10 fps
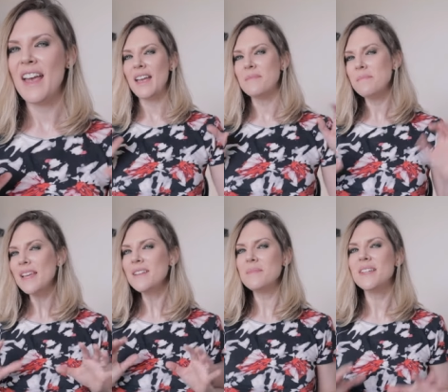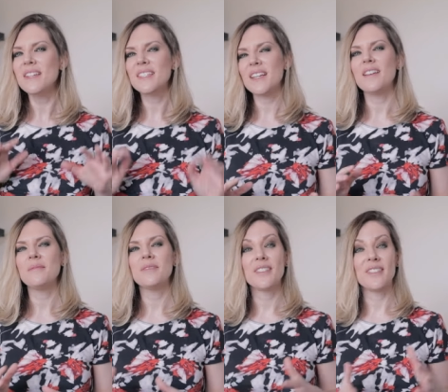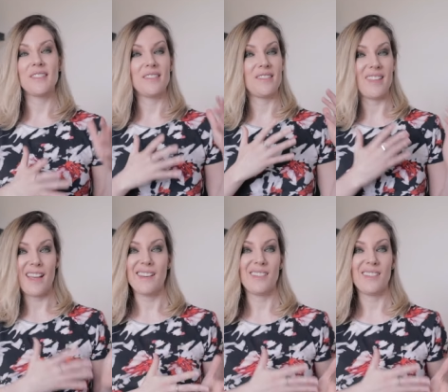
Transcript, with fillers: and many times that